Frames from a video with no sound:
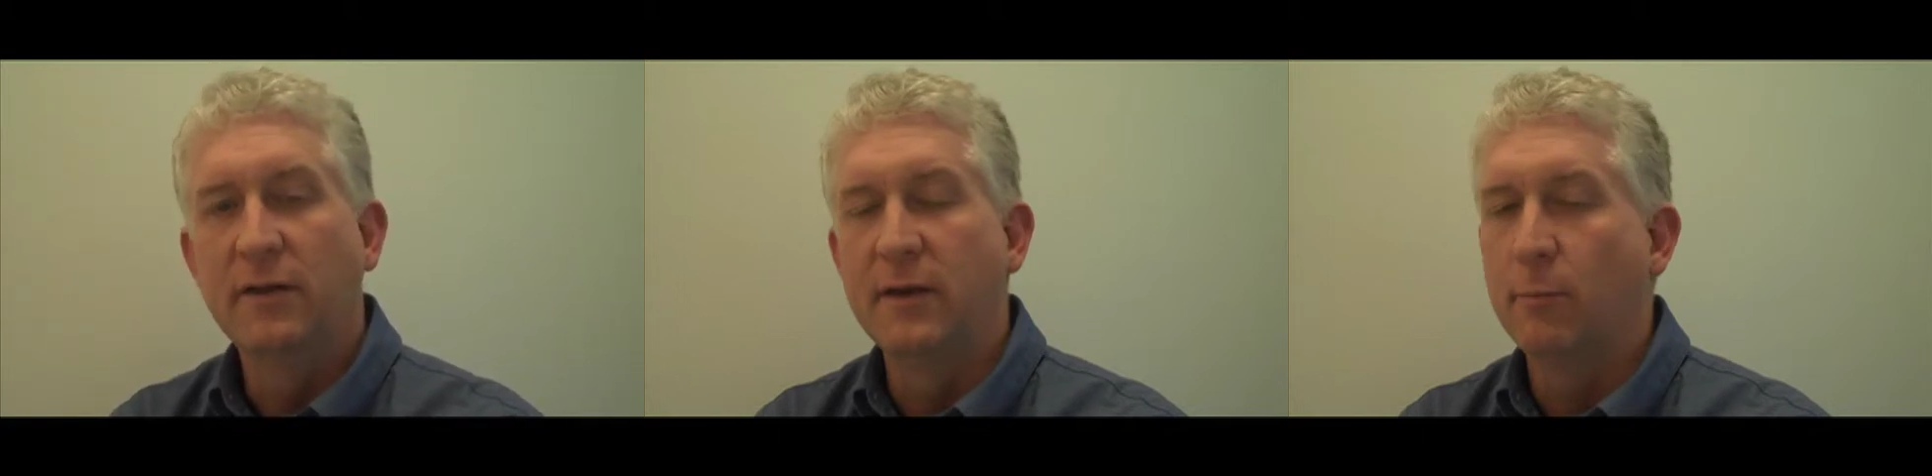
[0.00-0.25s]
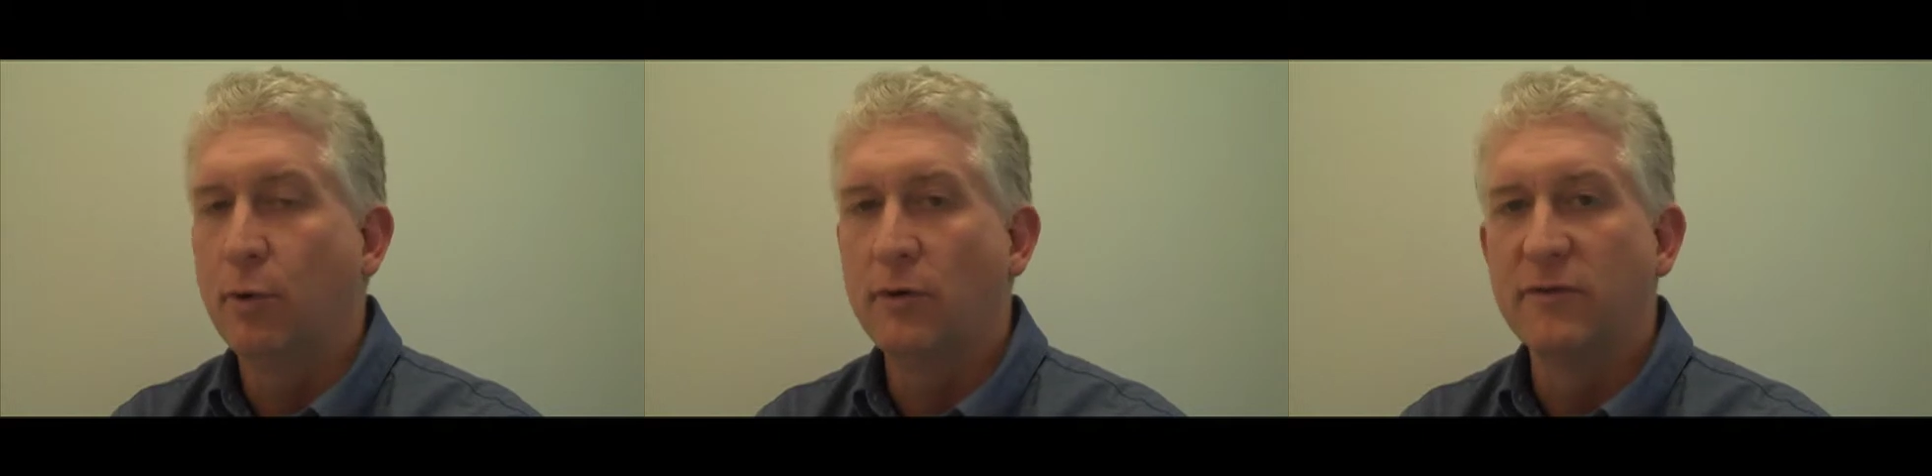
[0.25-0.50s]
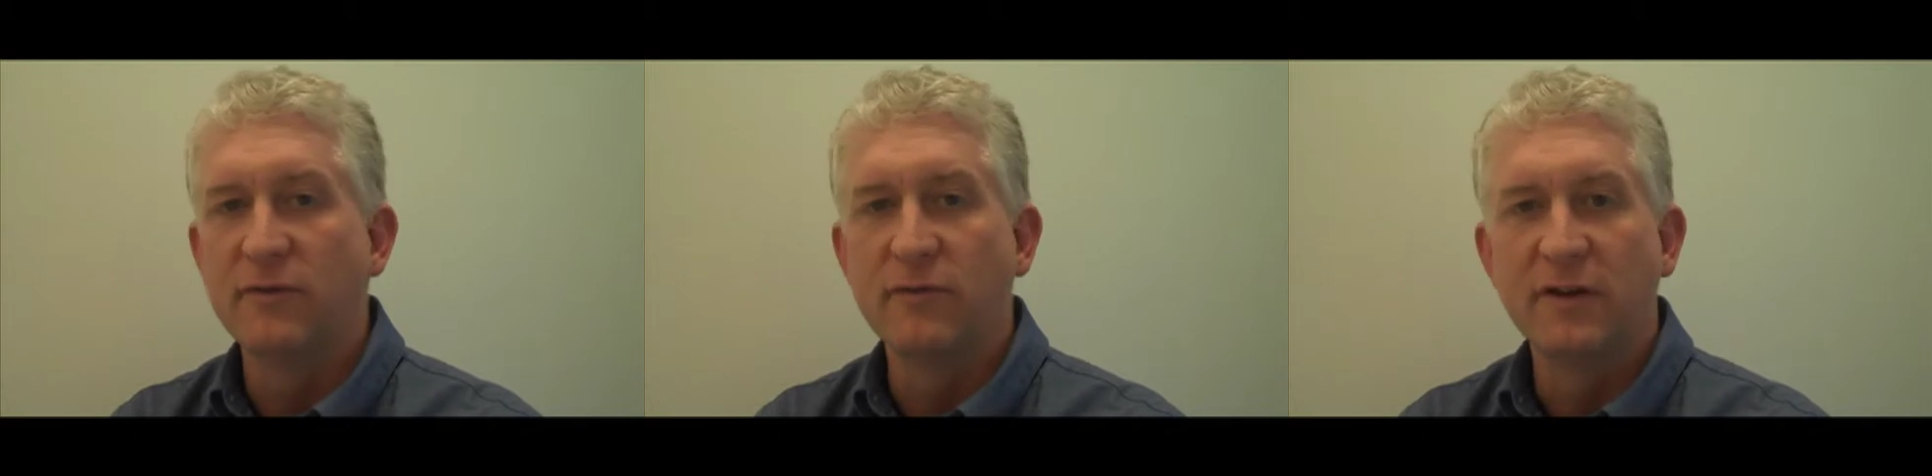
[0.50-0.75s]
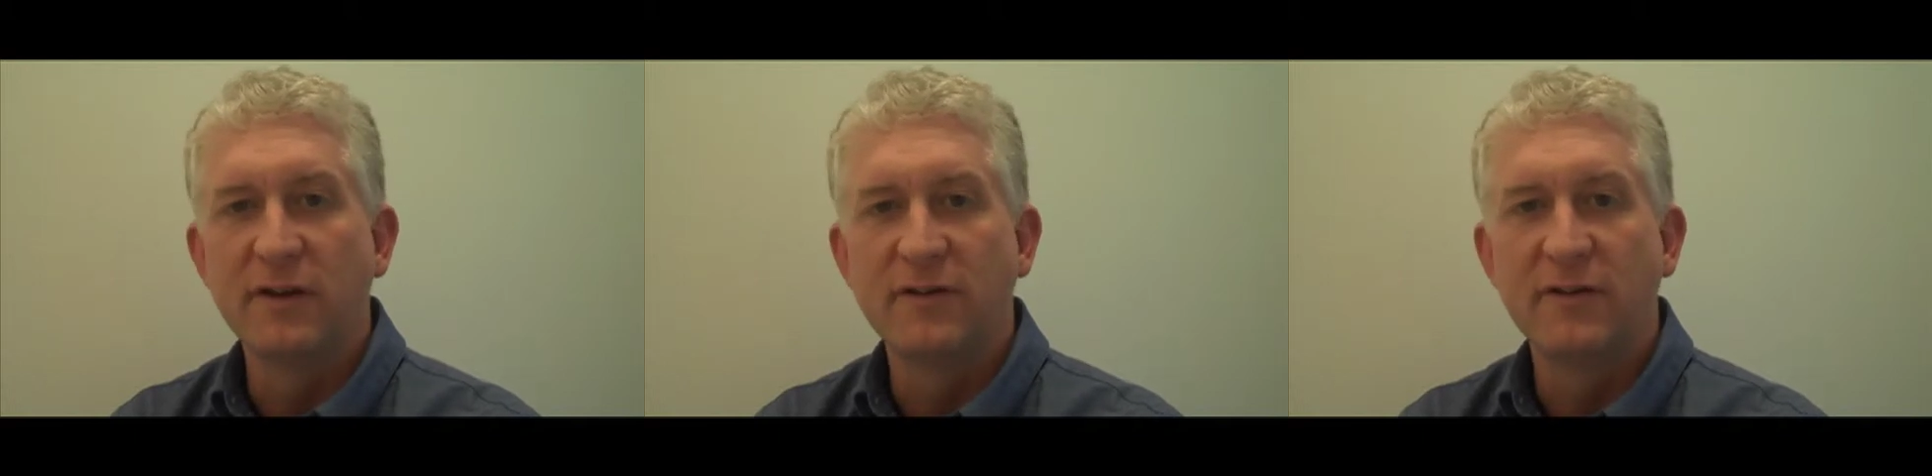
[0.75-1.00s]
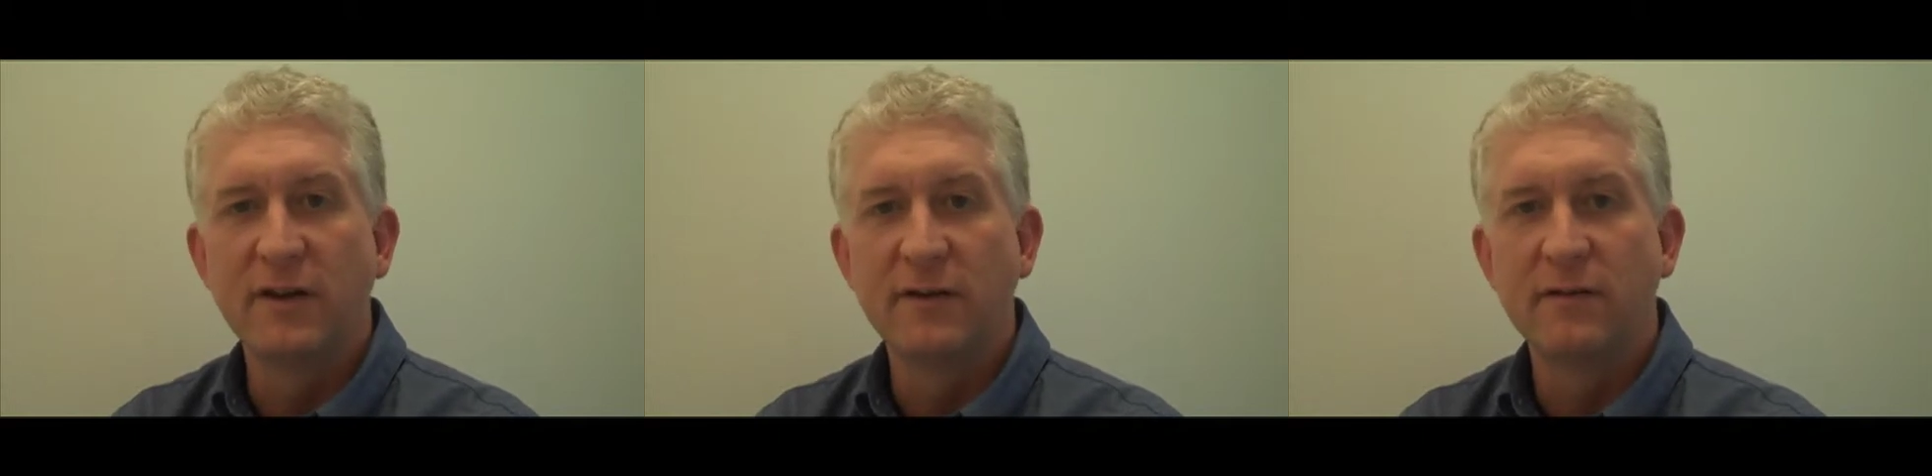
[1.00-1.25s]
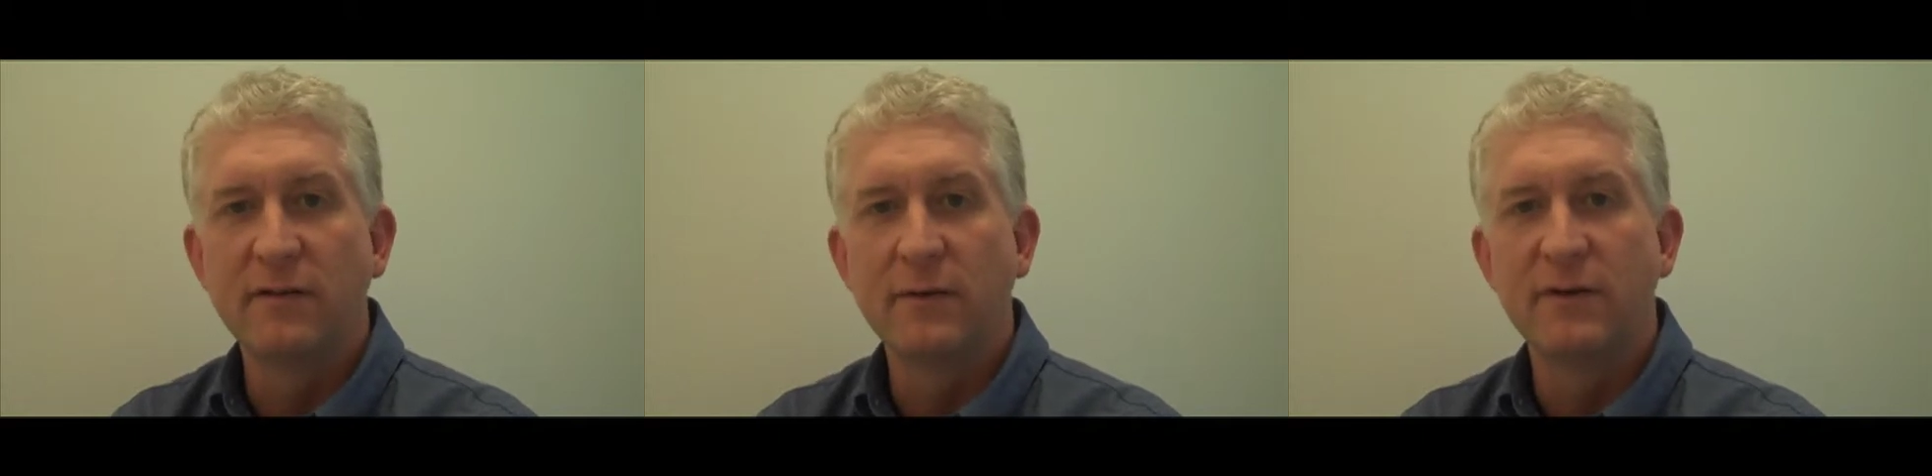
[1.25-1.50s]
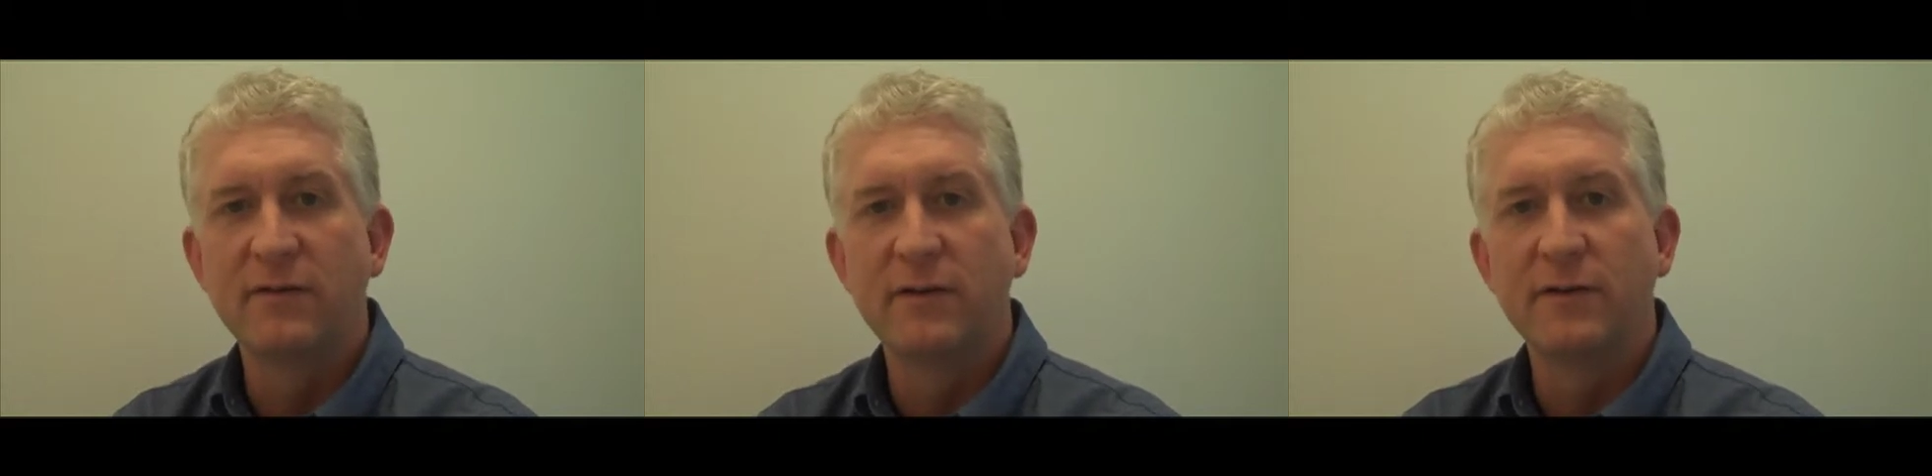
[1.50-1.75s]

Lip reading: the importance of listening to each